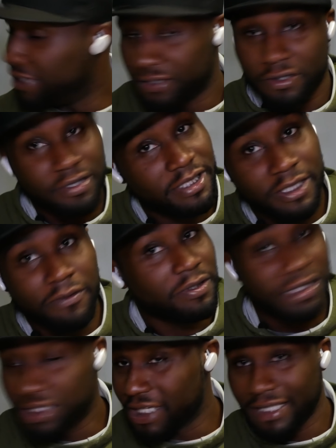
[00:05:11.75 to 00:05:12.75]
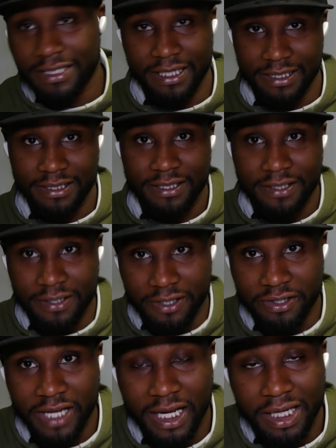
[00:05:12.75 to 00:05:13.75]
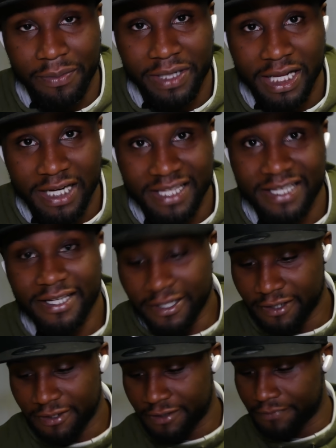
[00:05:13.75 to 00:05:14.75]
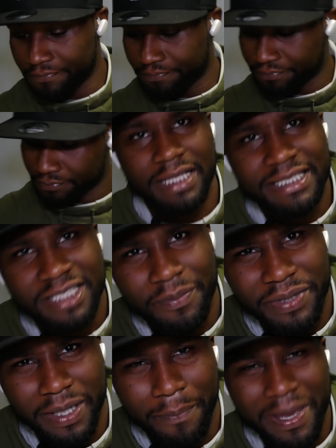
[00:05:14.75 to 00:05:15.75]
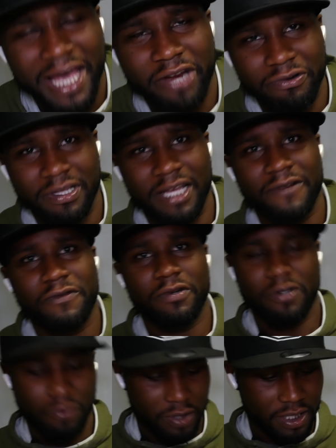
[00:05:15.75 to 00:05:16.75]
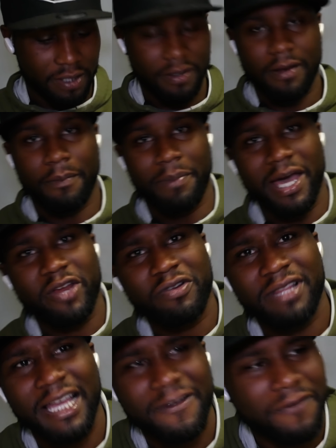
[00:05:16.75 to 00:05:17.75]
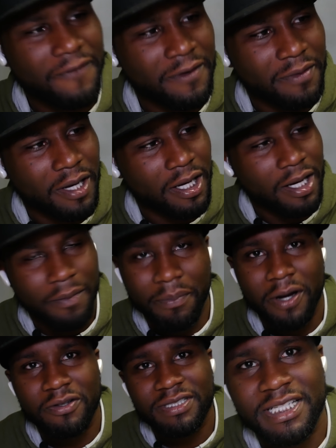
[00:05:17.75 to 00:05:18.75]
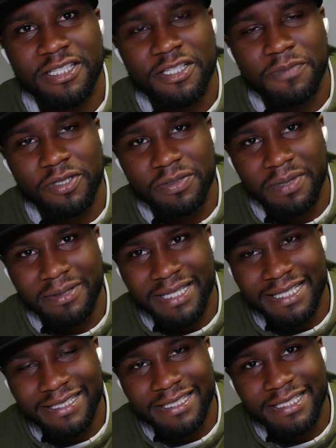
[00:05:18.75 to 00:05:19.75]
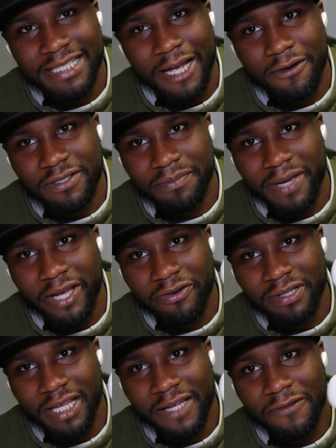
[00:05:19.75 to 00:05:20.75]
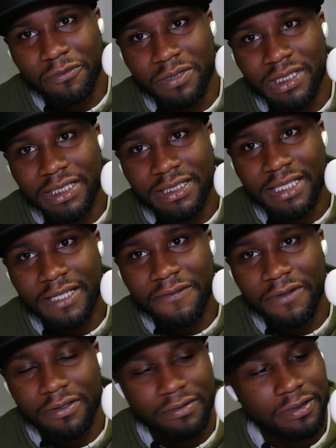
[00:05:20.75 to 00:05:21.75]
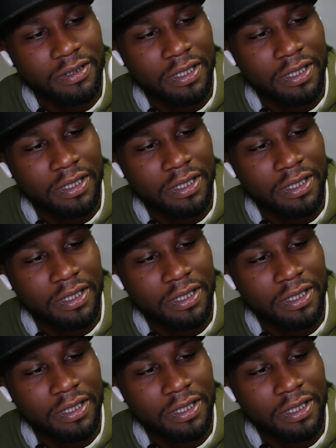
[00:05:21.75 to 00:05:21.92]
you can see with the shake test, they're not coming out of the ears. Let's jump into battery life real quick. Battery life, Bose says you're supposed to be able to get 6 hours of battery life with these headphones.